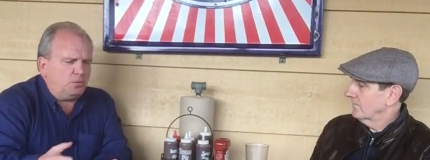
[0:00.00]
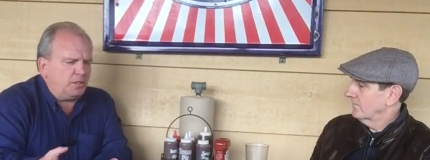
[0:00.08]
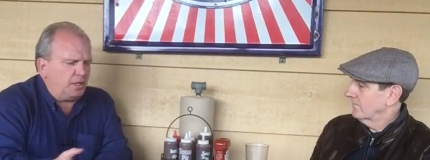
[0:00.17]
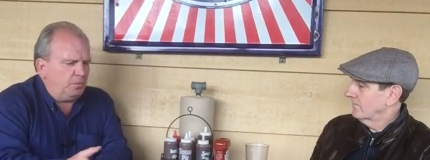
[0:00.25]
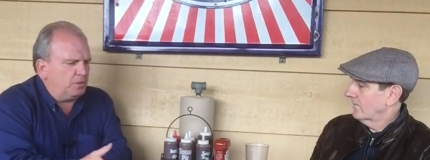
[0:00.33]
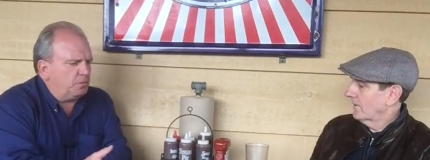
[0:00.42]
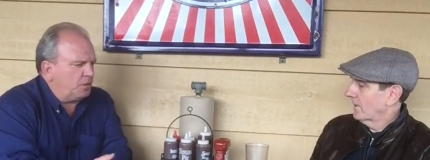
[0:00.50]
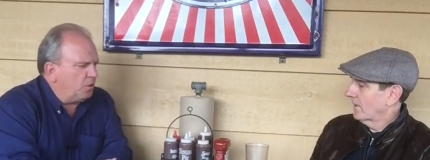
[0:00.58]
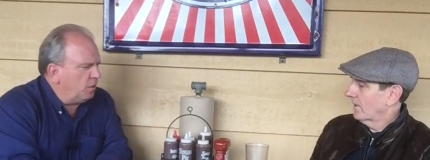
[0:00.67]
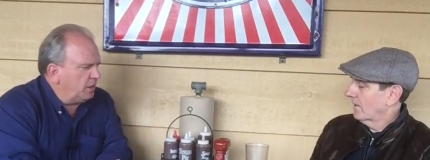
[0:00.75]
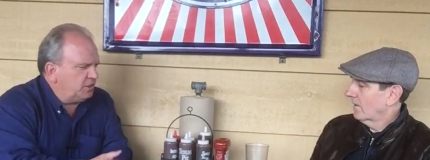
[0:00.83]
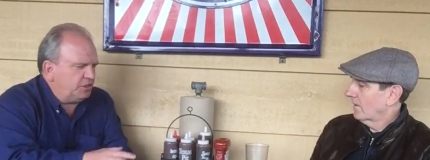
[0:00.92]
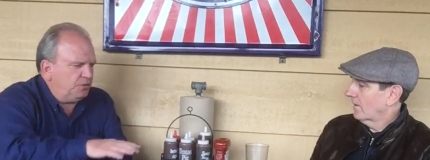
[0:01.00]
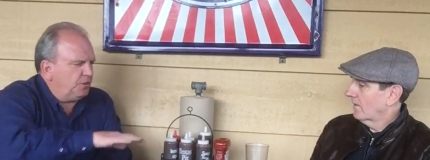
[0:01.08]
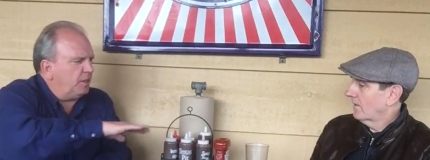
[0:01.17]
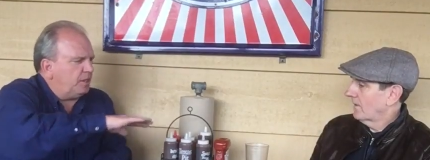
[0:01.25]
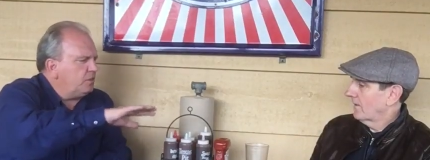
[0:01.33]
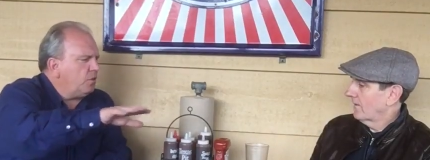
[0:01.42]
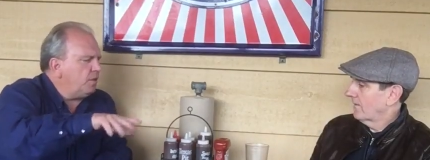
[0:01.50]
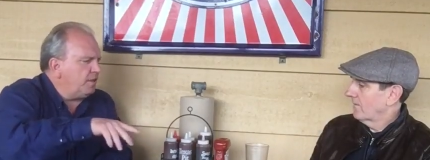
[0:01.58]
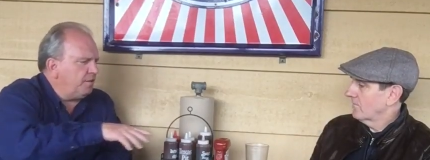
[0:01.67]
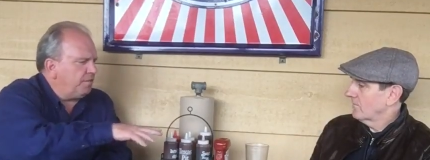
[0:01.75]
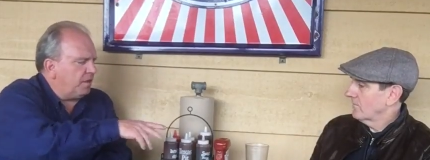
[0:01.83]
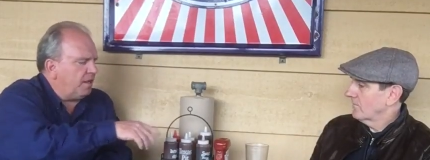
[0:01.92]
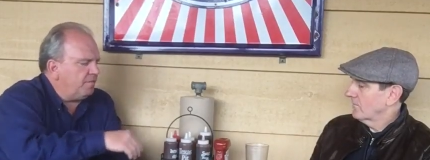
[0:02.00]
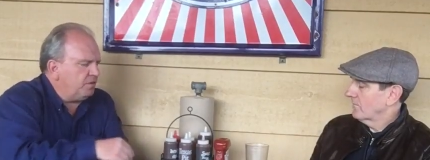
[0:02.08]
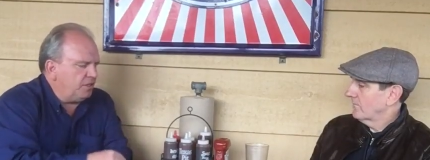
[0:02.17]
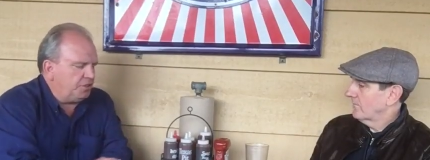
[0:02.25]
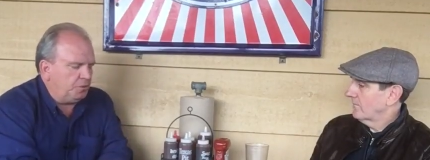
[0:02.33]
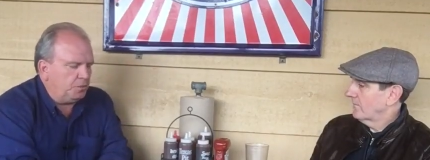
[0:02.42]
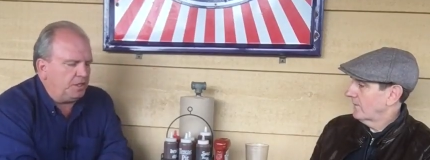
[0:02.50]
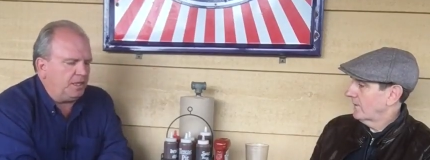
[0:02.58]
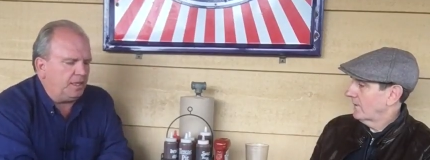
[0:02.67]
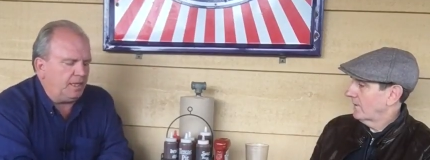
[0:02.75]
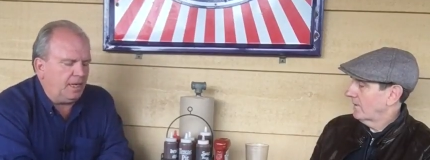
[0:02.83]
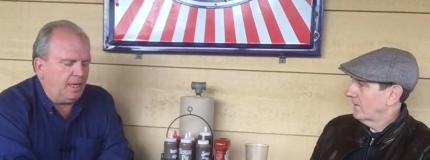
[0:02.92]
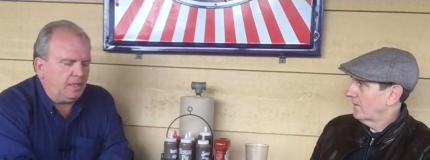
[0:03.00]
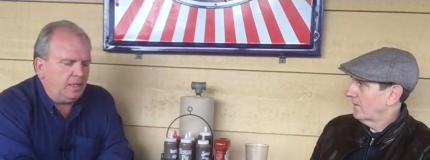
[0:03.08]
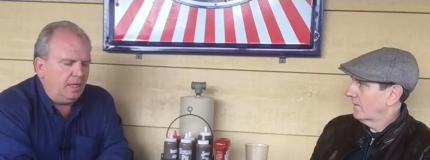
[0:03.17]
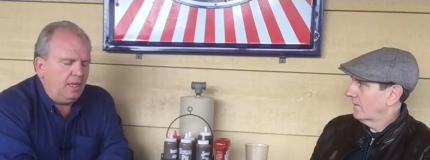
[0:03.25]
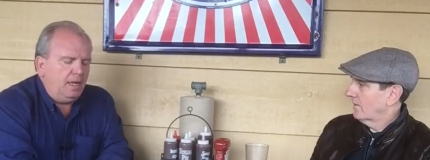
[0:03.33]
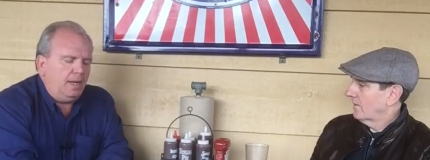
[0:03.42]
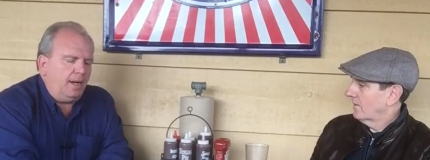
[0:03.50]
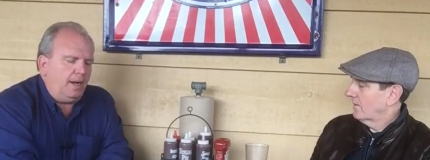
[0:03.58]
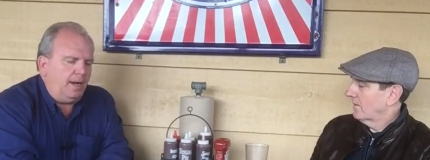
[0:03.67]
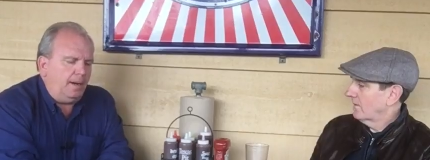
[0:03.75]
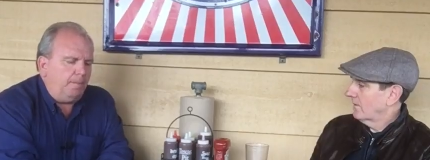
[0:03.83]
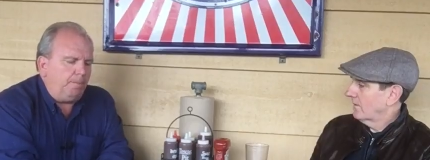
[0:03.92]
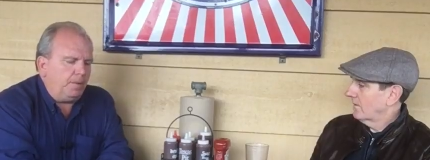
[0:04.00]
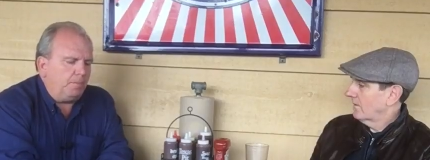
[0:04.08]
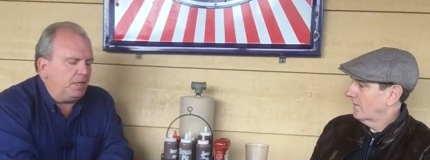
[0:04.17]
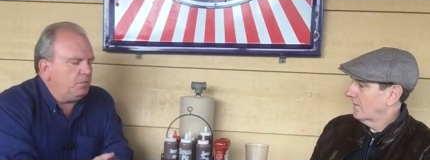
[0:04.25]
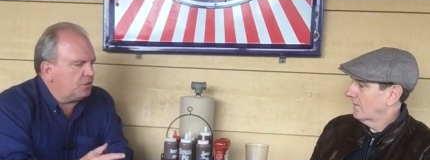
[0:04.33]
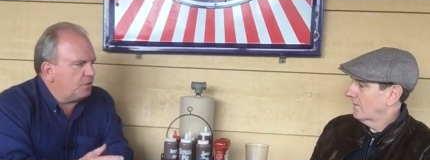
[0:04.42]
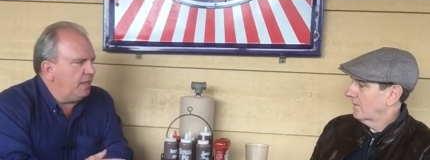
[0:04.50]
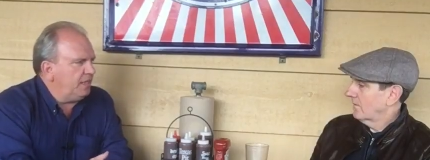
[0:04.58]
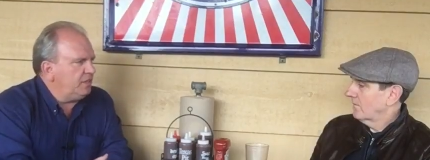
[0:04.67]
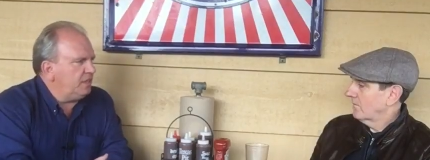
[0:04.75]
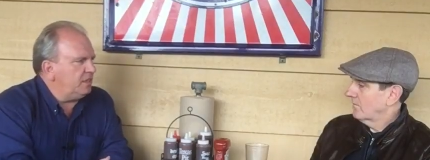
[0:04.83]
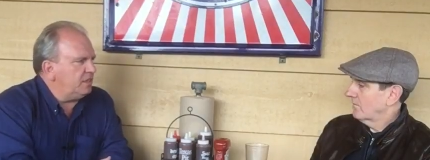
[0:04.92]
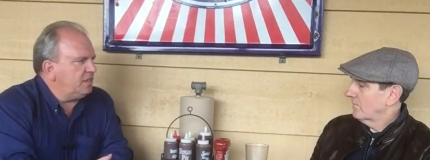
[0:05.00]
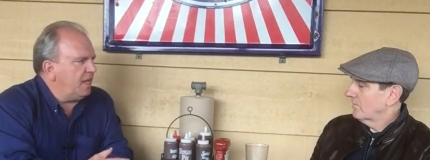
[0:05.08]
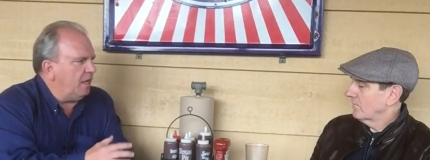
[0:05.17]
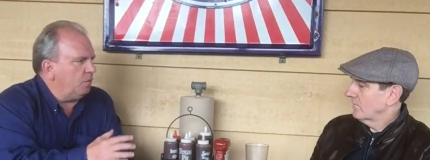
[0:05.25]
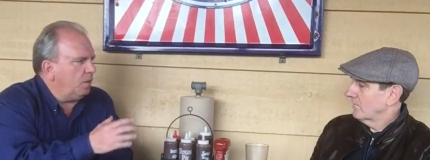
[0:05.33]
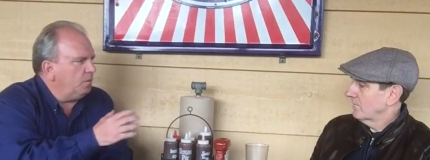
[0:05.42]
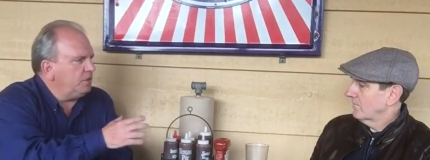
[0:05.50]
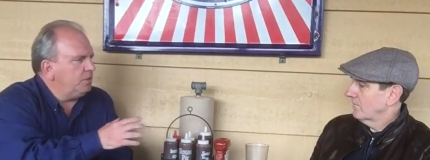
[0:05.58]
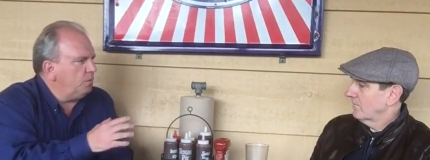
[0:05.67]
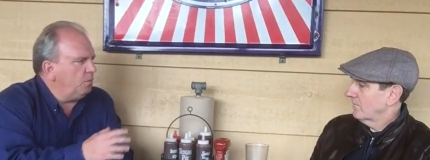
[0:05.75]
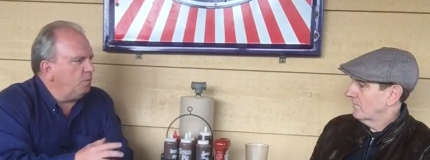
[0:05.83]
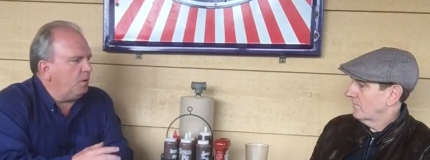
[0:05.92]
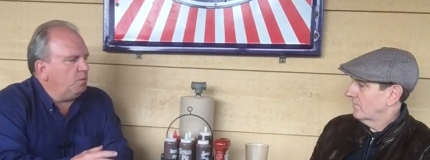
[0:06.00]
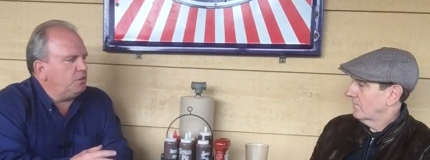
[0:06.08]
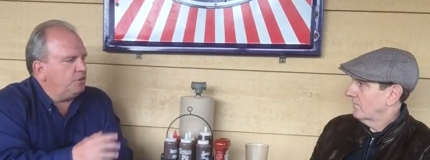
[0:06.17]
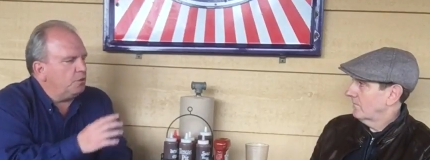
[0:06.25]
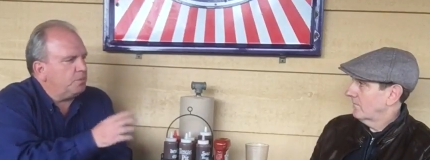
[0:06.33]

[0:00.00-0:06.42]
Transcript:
Speaker 1: working with a recording studio on a totally different level than you were dealing on. Uh, but it was crazy in this town. What was your, what was your